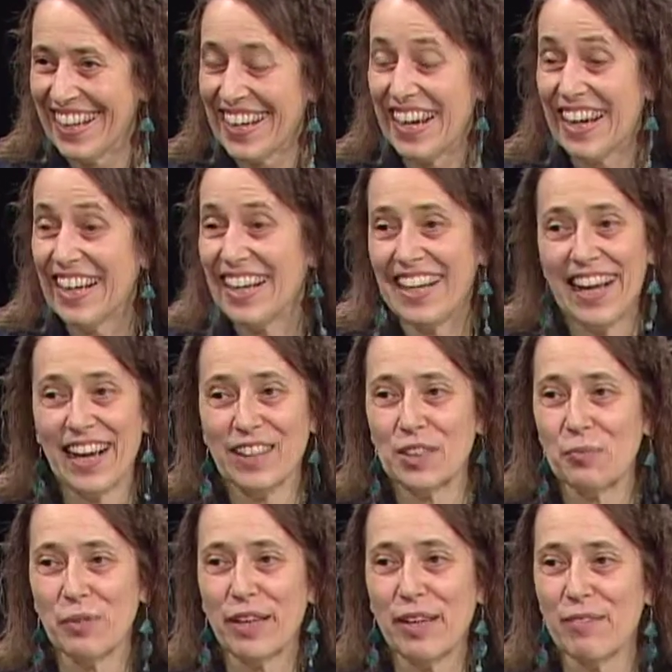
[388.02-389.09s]
And it
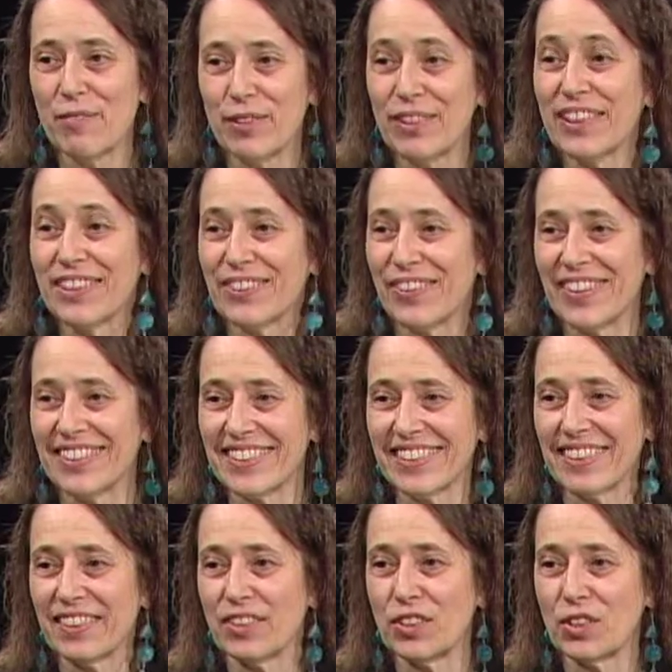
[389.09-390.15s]
actually became very
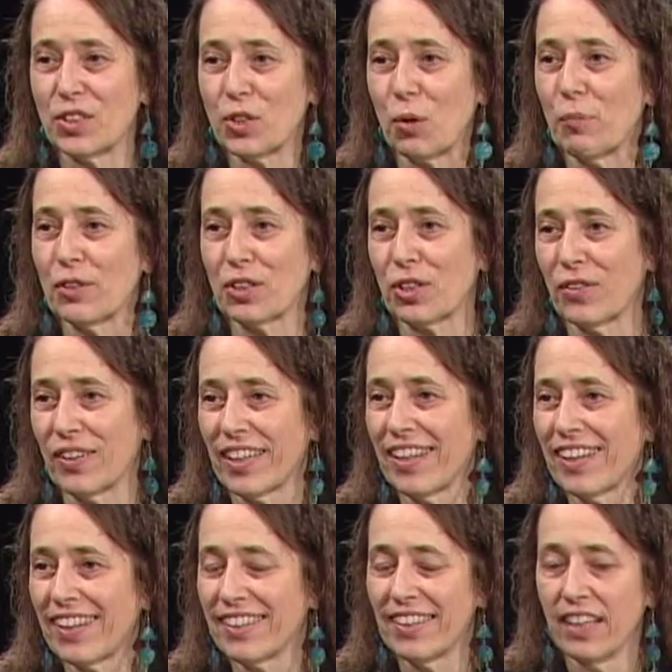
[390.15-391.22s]
interesting. There's so much going
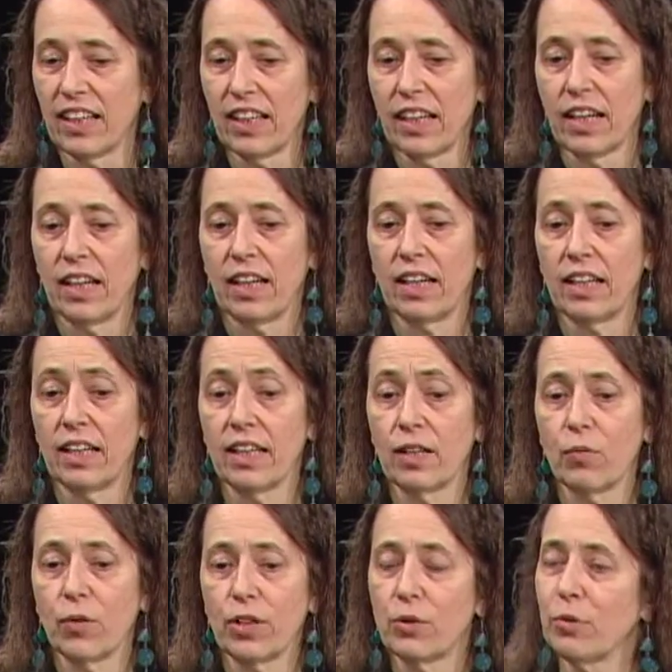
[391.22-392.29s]
on.
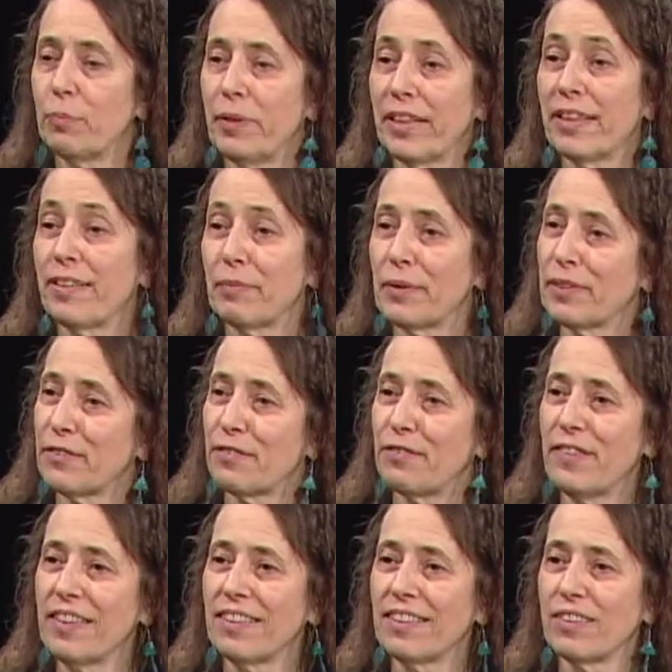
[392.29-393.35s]
And what you would be able to
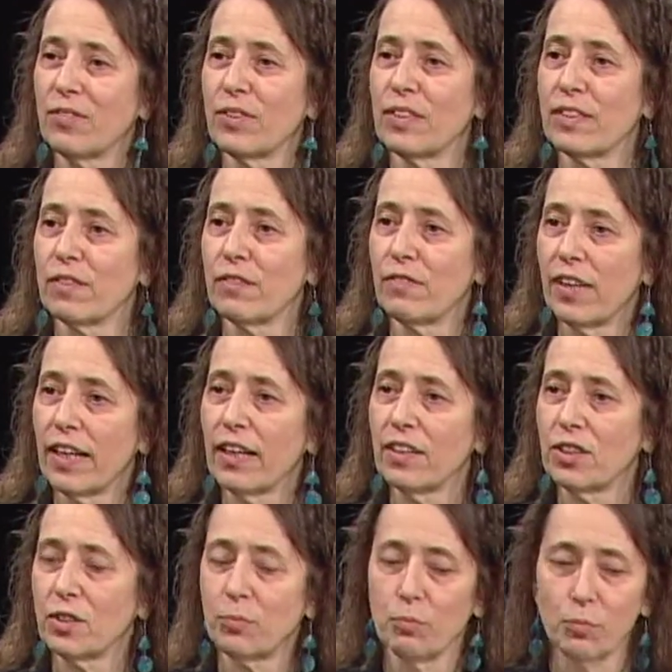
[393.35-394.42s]
feel was the
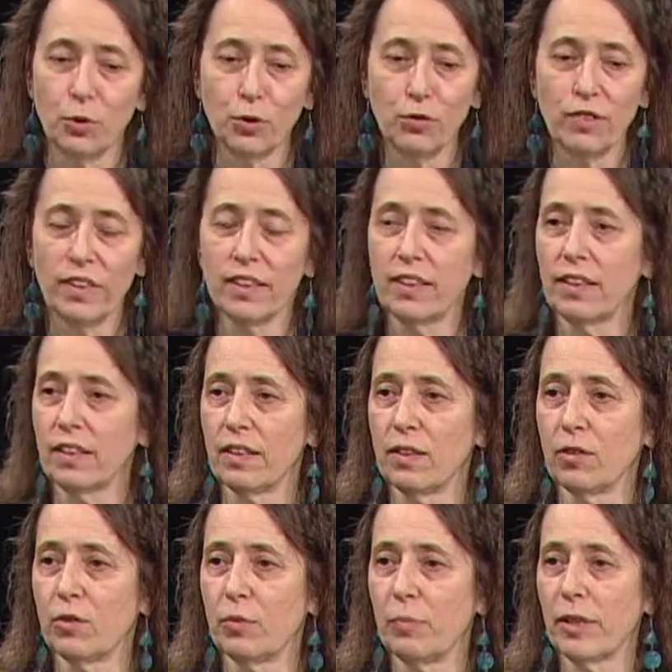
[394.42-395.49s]
fascia moving.
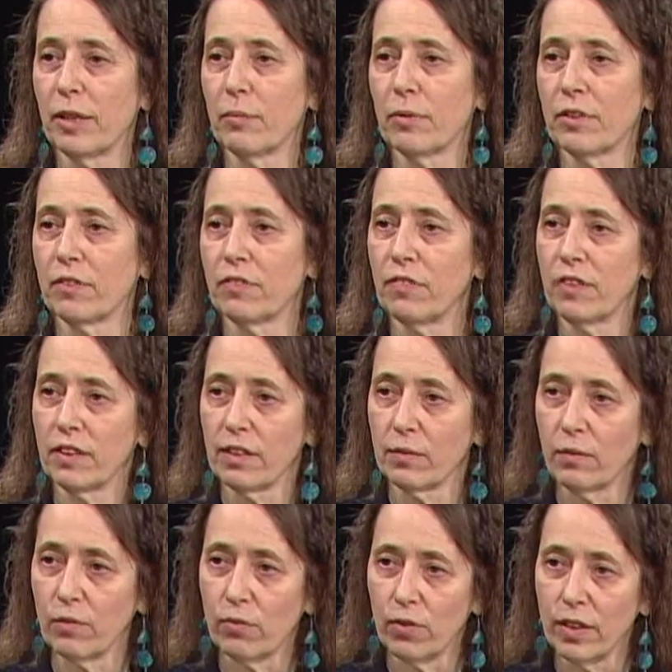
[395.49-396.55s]
You would be able to feel a
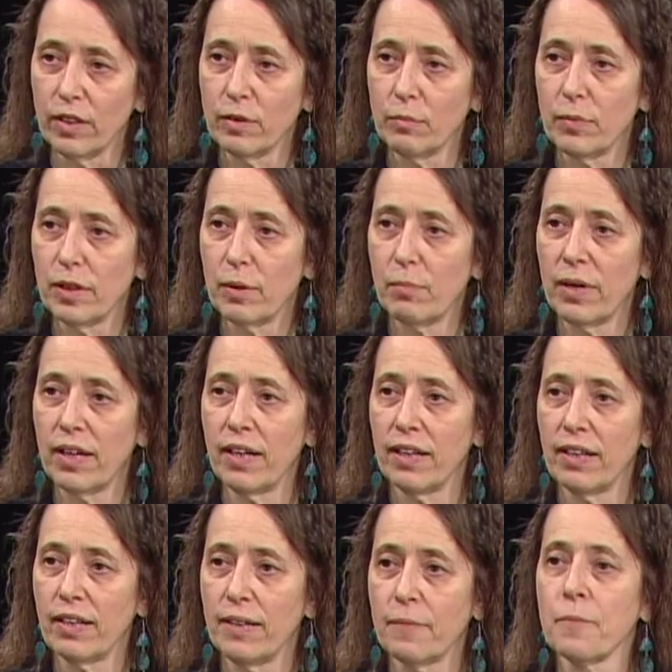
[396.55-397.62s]
rhythm in the
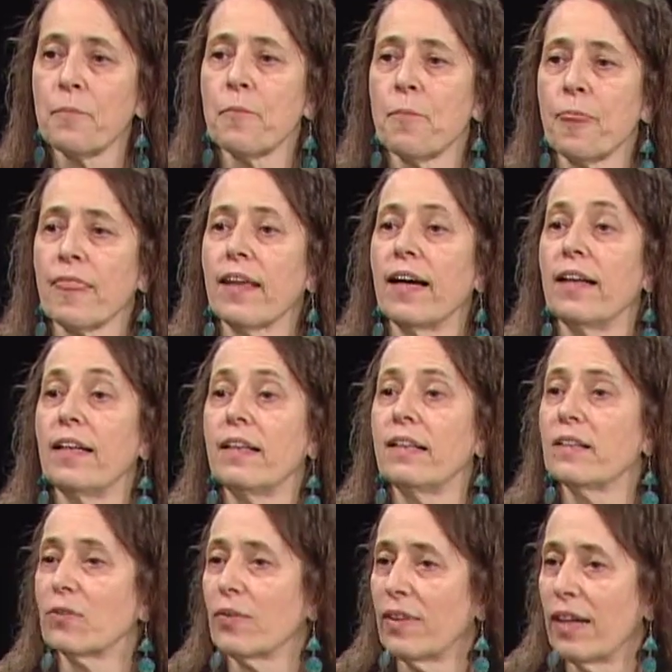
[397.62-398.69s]
body, and it
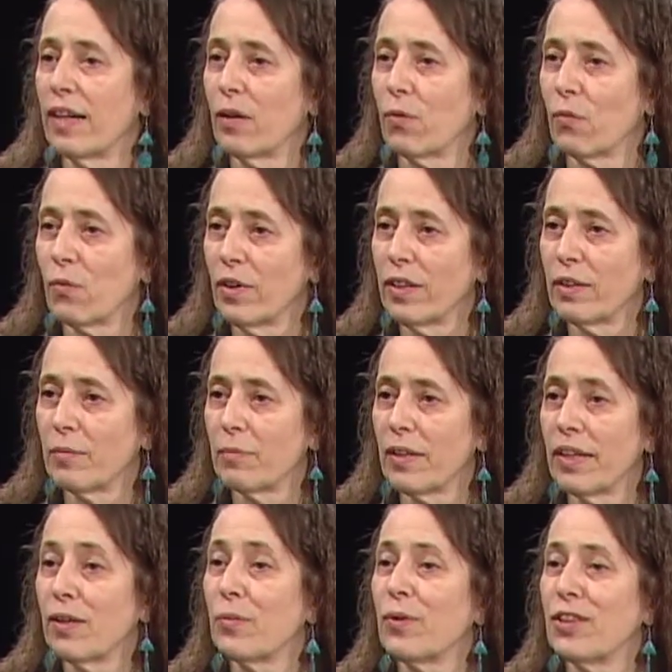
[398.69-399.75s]
is with that rhythm
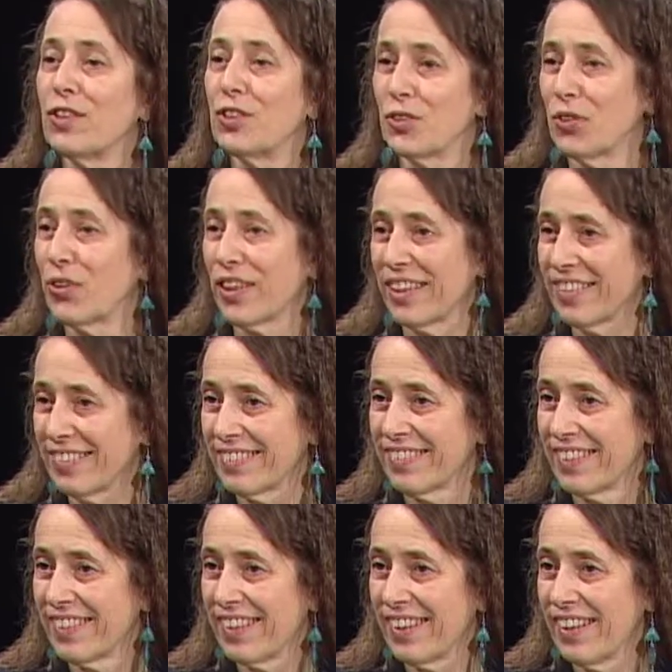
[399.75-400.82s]
that we join
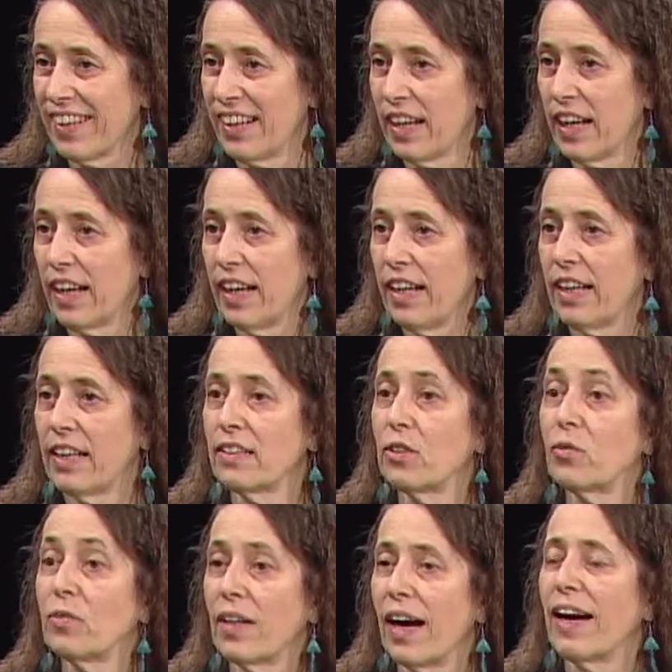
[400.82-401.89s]
and
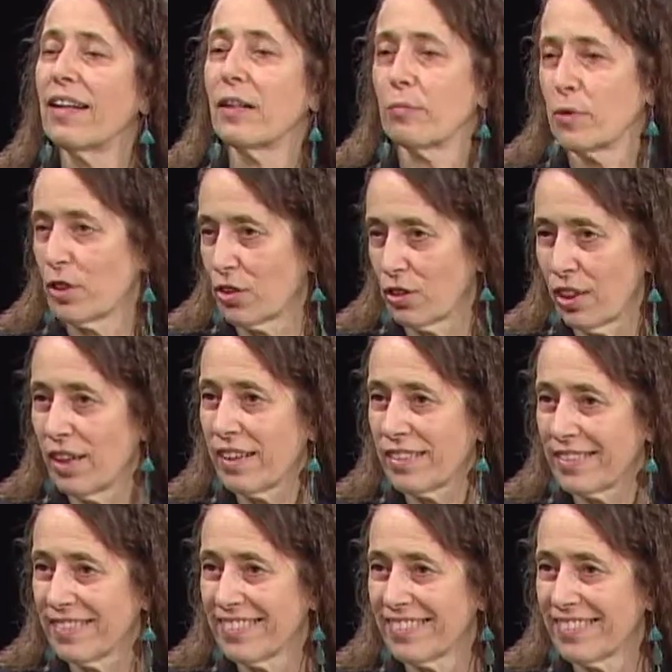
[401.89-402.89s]
do not obstruct.